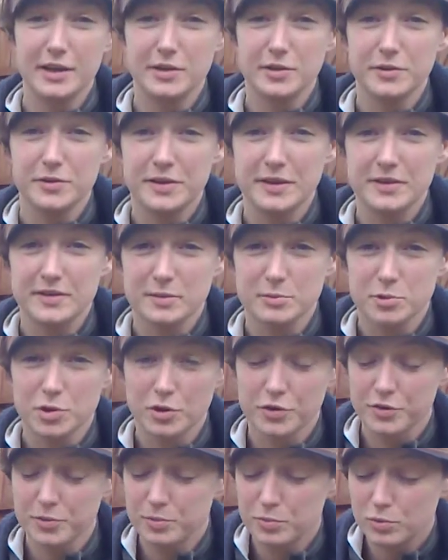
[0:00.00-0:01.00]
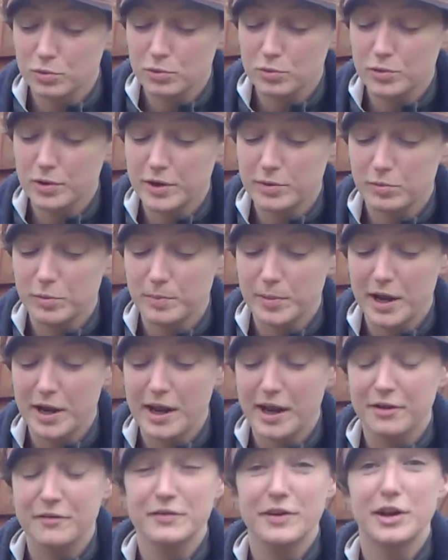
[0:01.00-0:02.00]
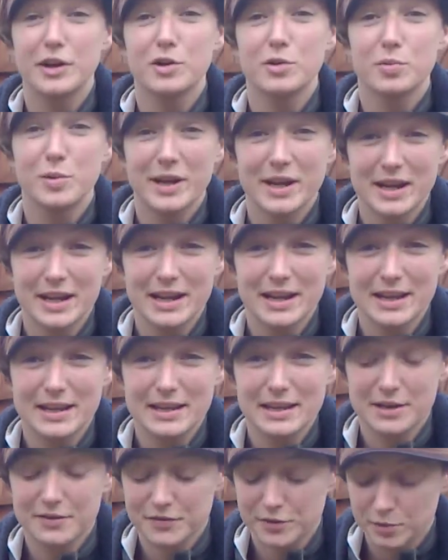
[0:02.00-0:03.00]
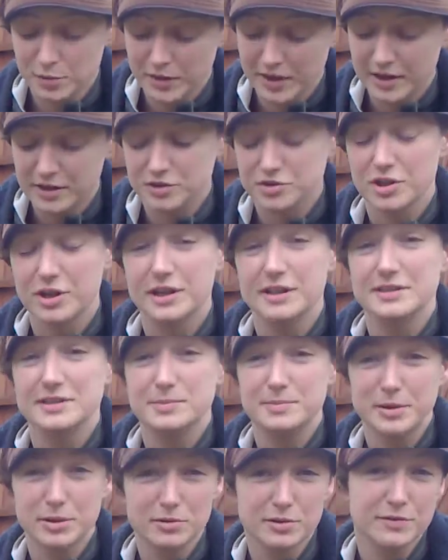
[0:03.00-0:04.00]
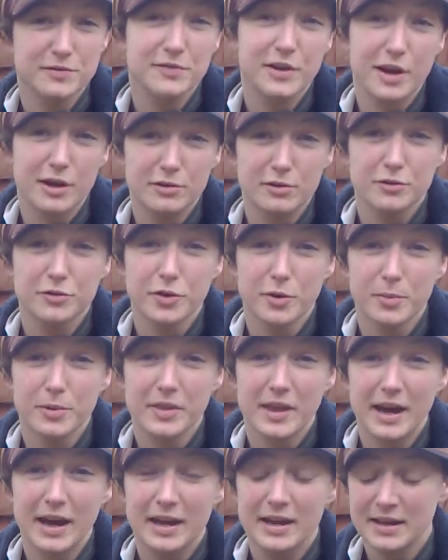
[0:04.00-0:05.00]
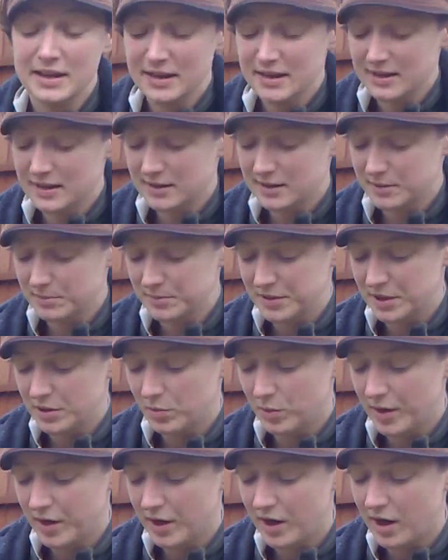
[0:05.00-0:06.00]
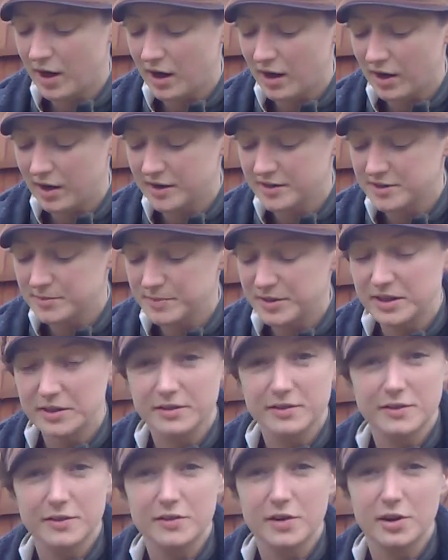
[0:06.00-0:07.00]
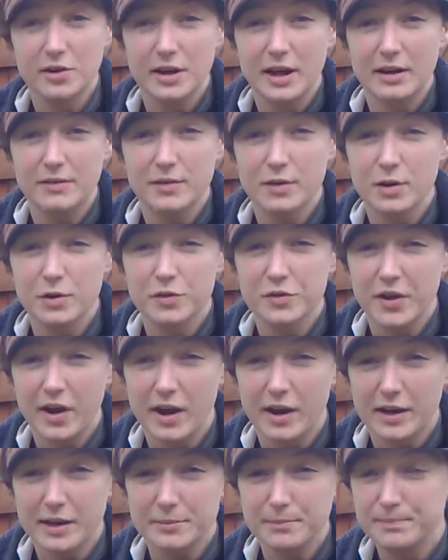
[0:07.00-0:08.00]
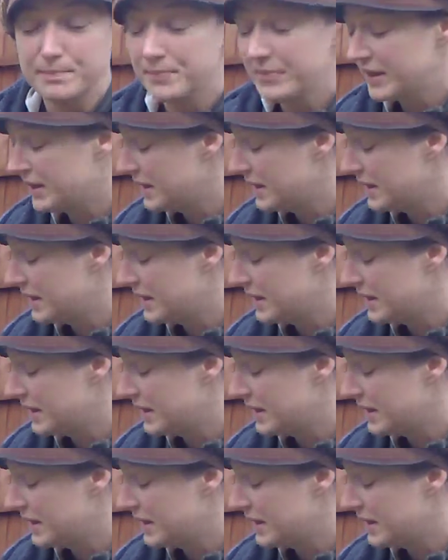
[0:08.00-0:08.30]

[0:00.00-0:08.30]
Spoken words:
using some cotton wool, it will burn out very quickly. If you were then trying to build a fire on top of that, it can be quite hard because you don't have a lot of time.